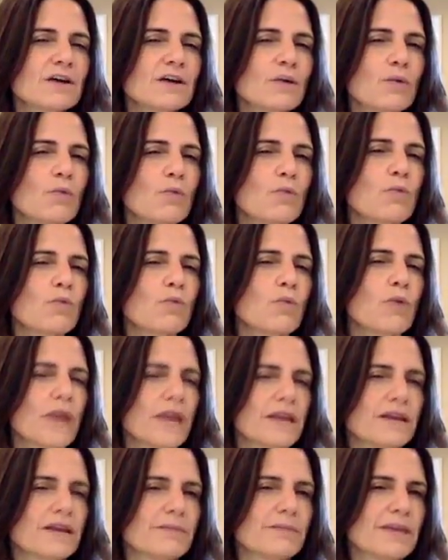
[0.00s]

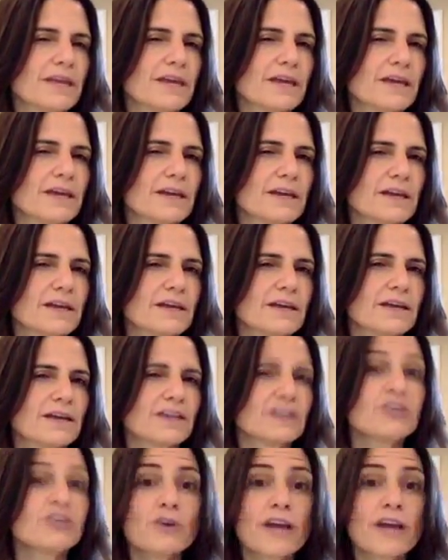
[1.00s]
wait a minute. You